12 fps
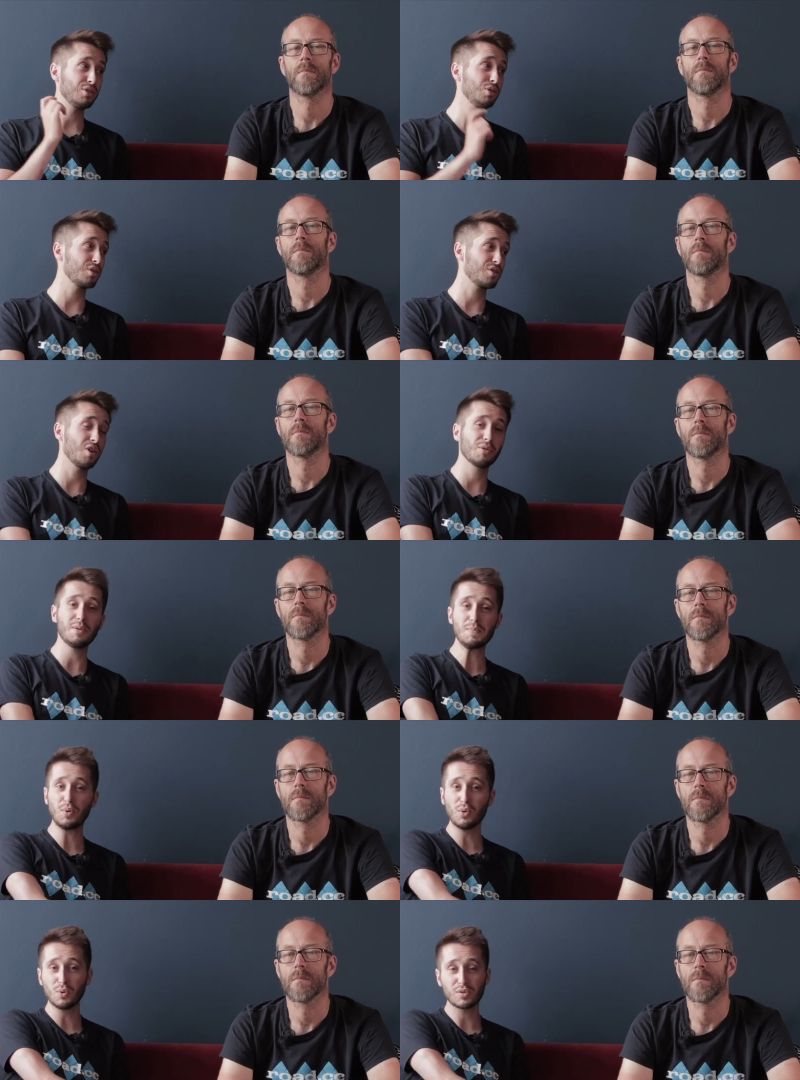Speaker 1: looks are
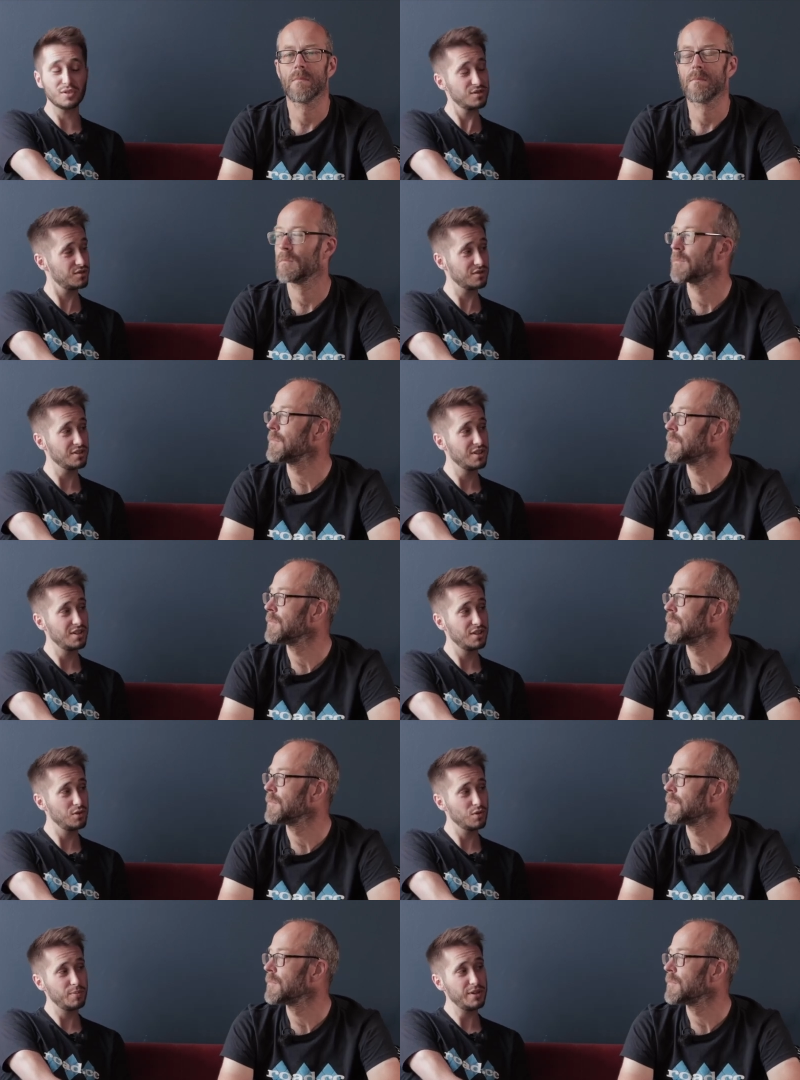important.
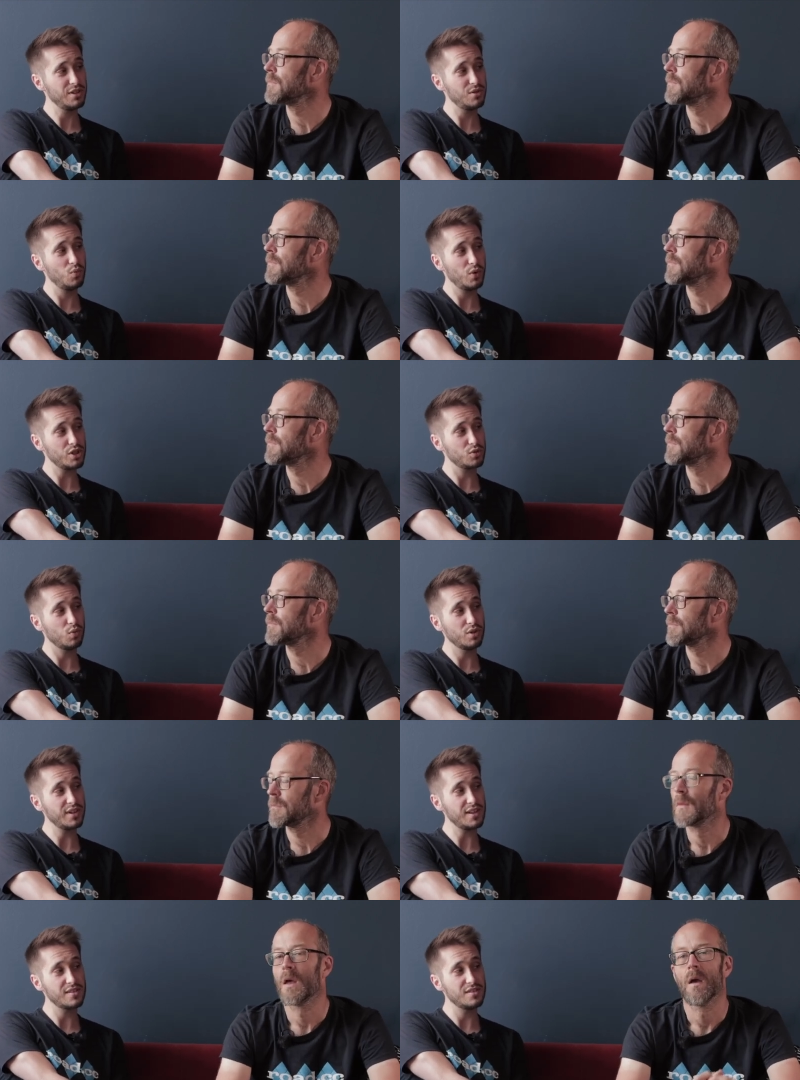In your opinion, which
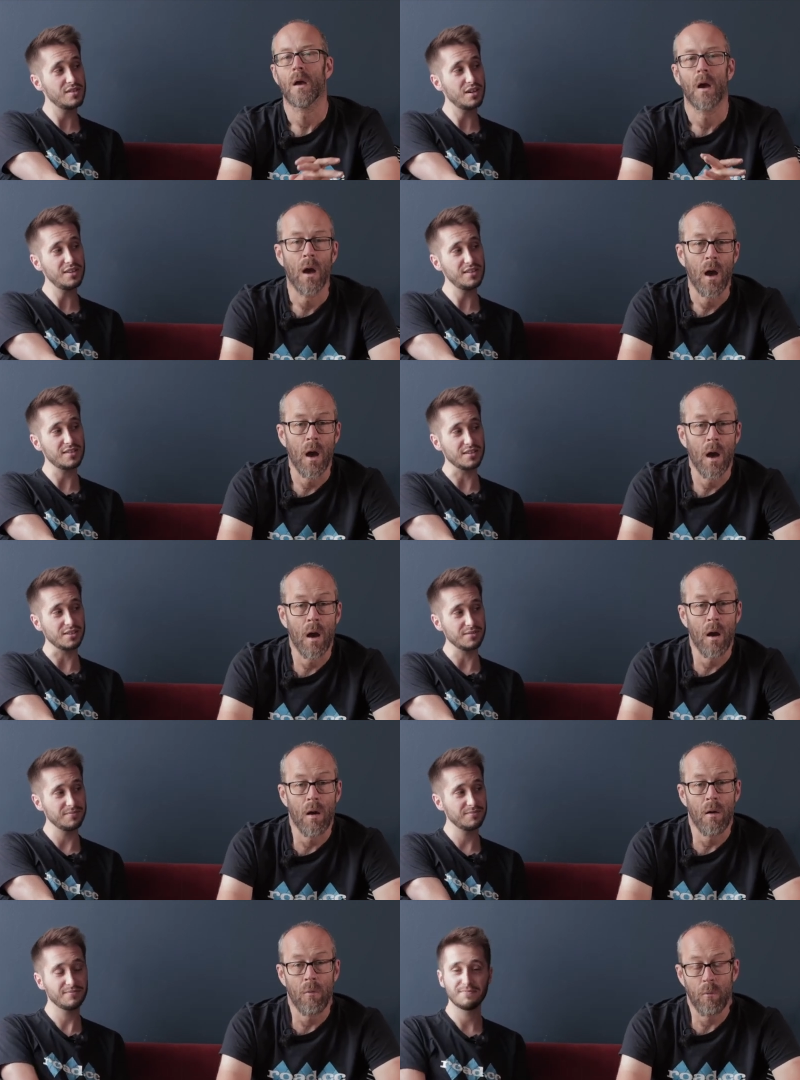one is nicer?
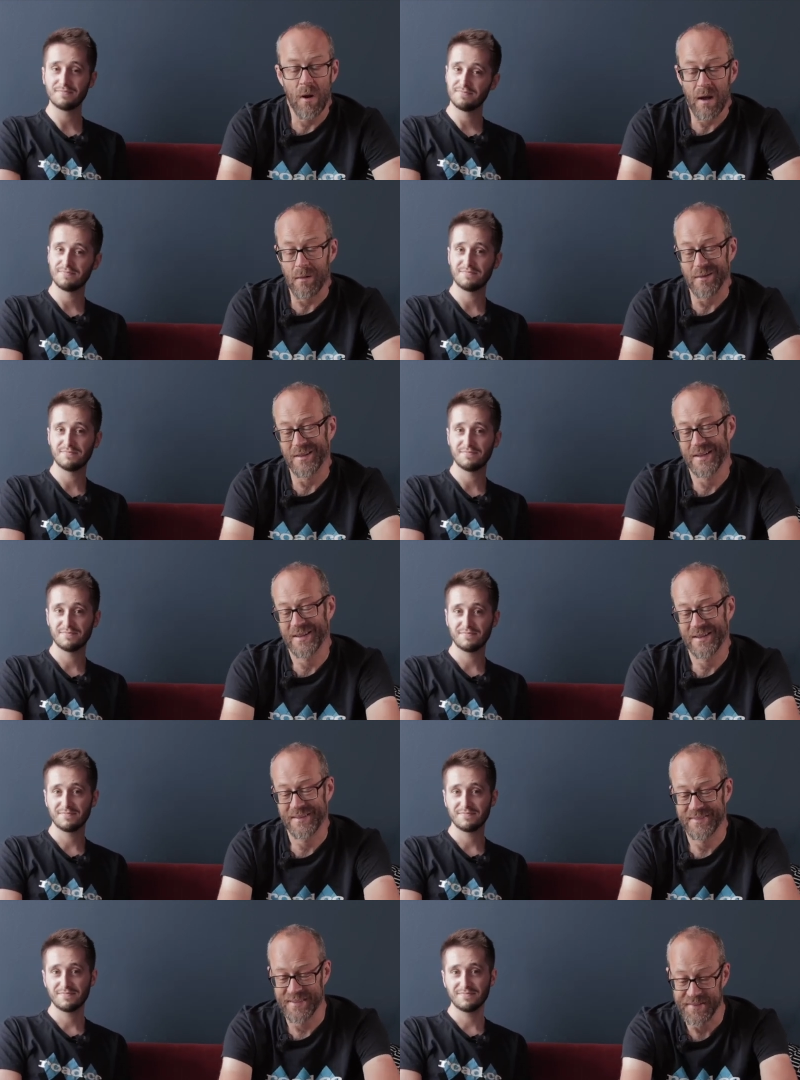
Speaker 2: Well,
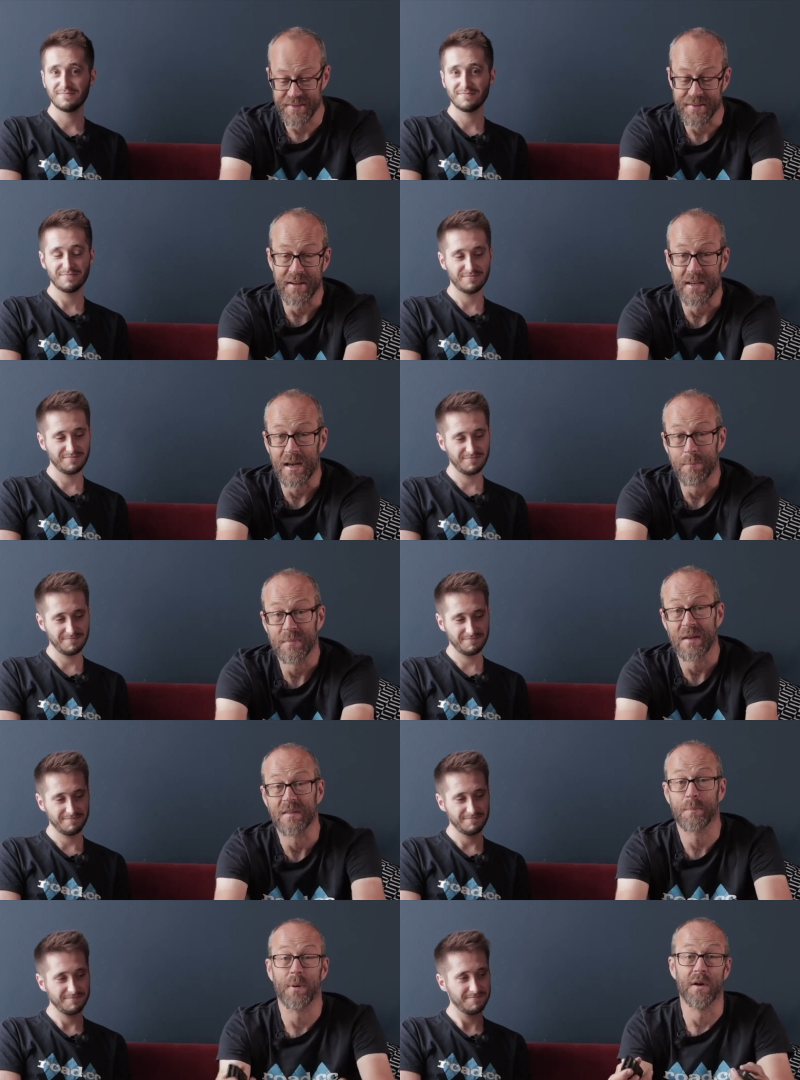this is going to go
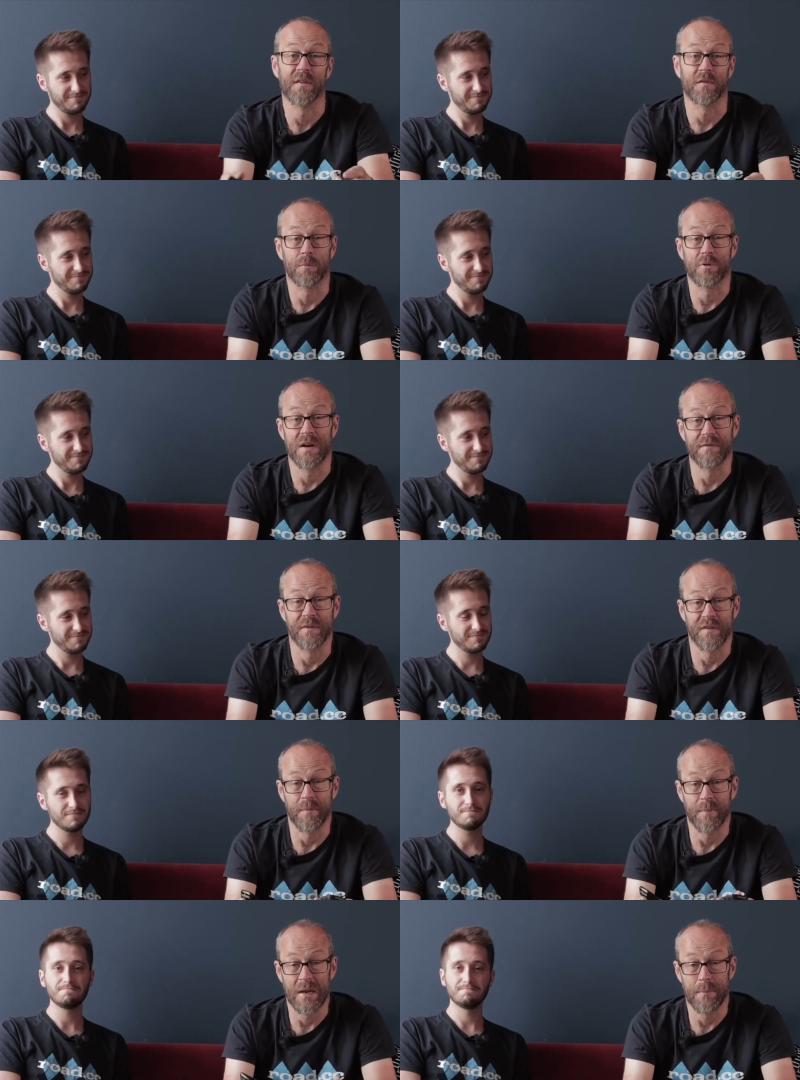down to personal
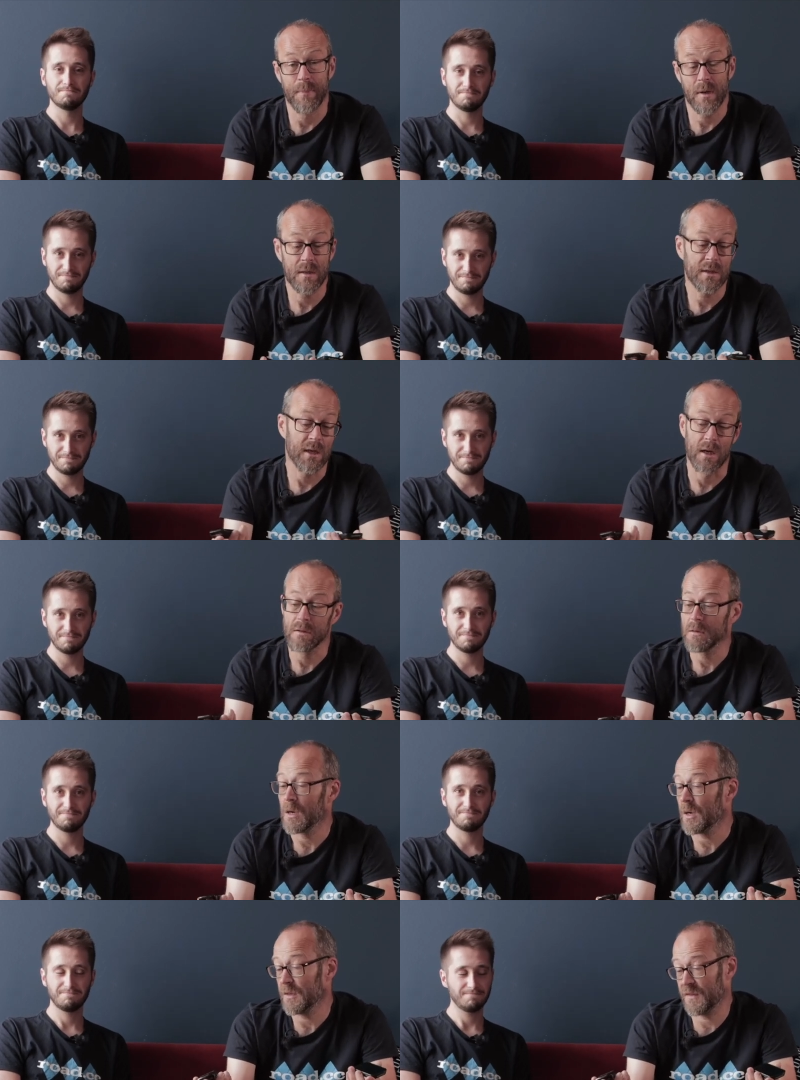preference a bit, but, you know,
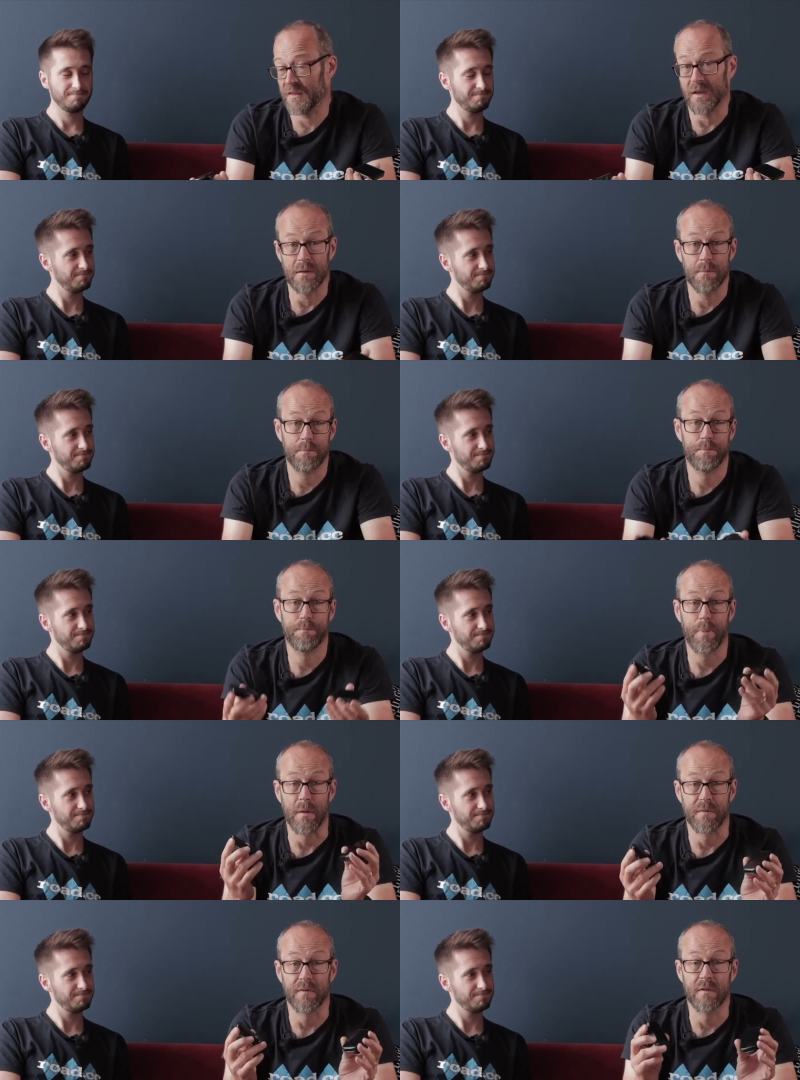I'd say
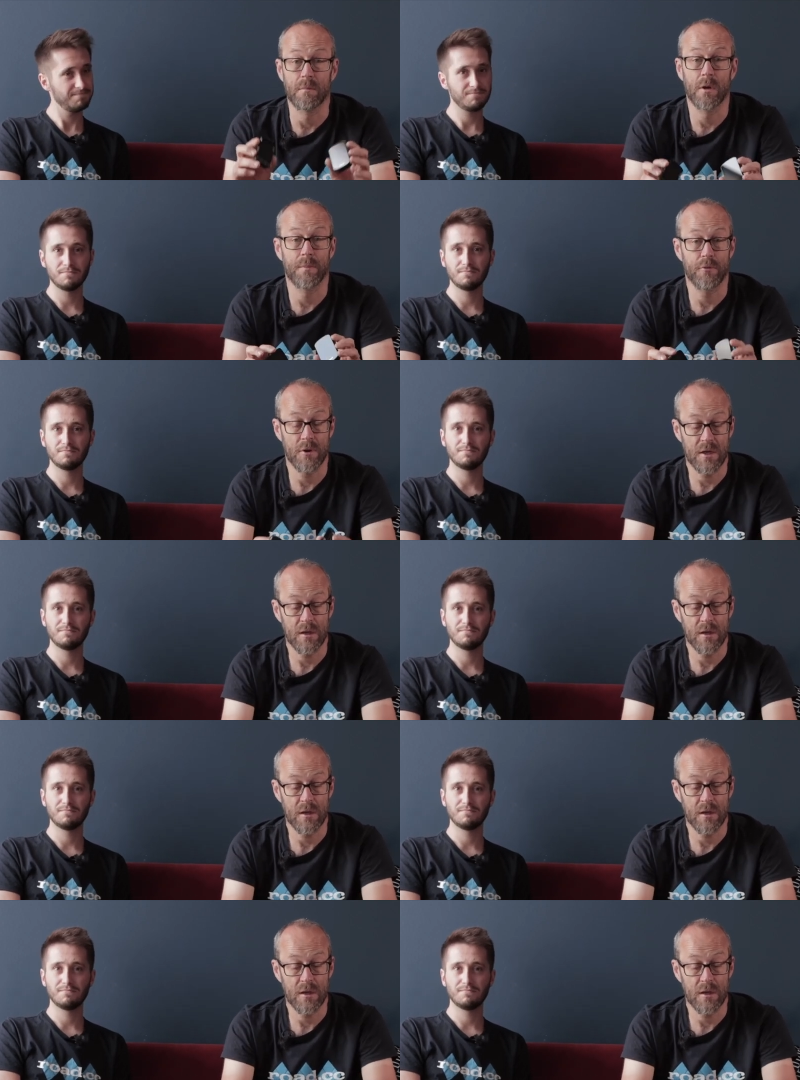both of them look pretty